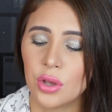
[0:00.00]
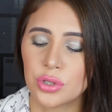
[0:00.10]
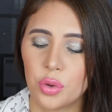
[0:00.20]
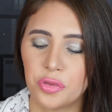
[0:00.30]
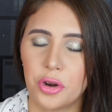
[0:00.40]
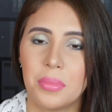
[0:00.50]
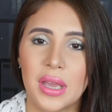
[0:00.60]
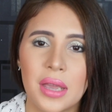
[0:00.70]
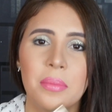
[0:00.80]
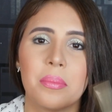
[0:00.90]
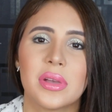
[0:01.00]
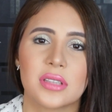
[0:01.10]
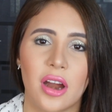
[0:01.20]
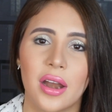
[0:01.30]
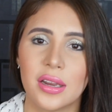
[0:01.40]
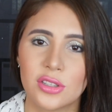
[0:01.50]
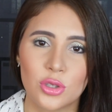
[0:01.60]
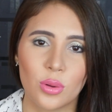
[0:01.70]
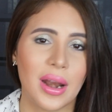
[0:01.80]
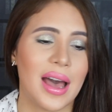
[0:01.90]
So for me, mascara needs
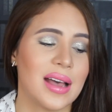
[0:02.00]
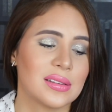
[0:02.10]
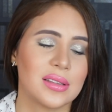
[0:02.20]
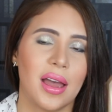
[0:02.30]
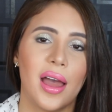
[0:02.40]
to last,